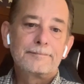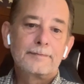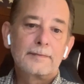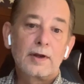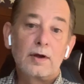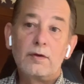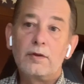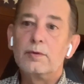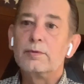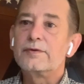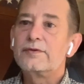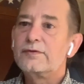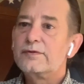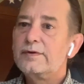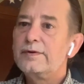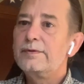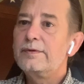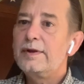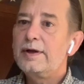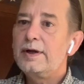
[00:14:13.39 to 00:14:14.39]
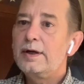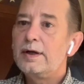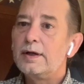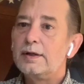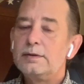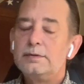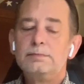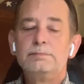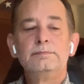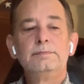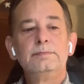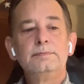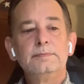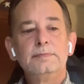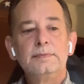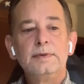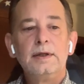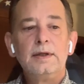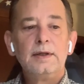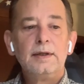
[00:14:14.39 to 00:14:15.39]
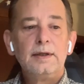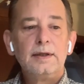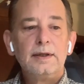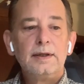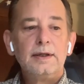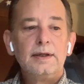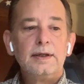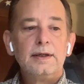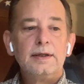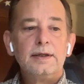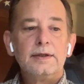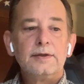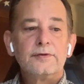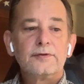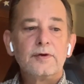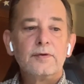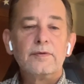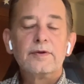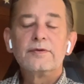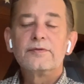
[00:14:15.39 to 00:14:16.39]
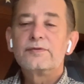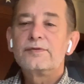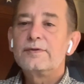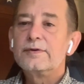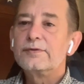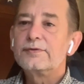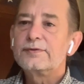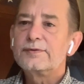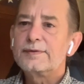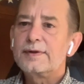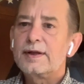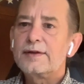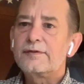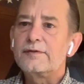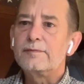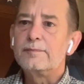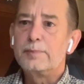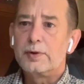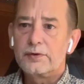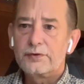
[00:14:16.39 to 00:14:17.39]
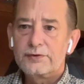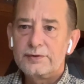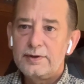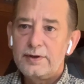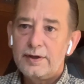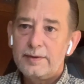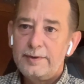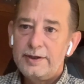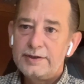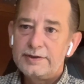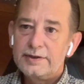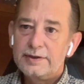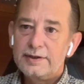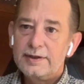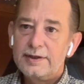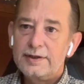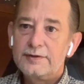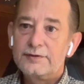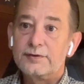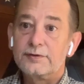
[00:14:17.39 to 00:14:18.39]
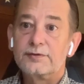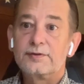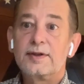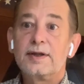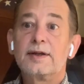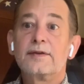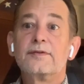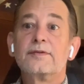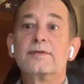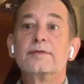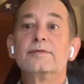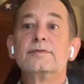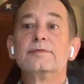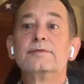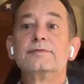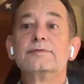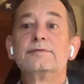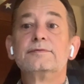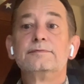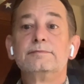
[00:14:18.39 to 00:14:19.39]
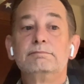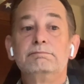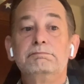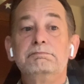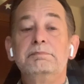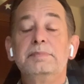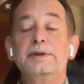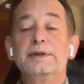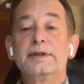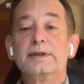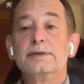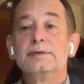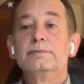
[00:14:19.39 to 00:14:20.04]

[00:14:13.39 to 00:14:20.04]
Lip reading: although it's still there. So there's lots of personal automation things. There's lots of big